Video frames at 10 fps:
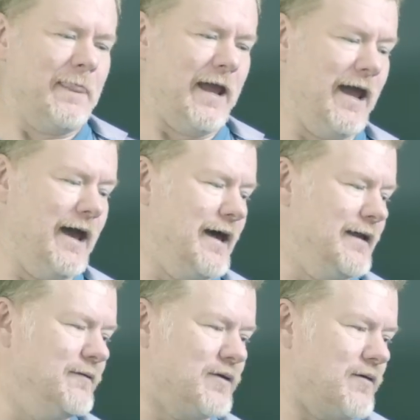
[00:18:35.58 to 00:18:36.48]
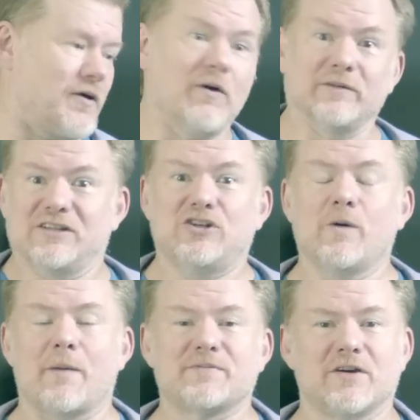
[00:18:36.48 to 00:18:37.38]
And we're only
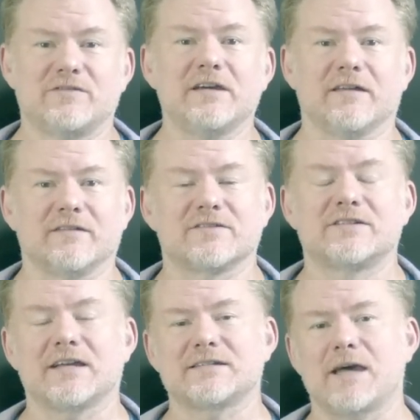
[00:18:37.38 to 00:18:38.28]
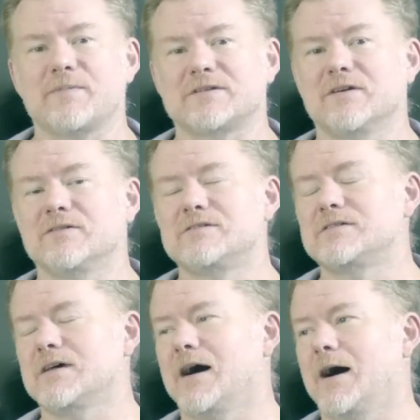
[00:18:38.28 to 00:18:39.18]
two episodes in. There's six
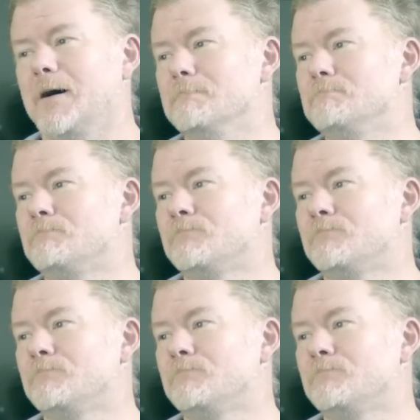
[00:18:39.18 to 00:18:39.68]
episodes. I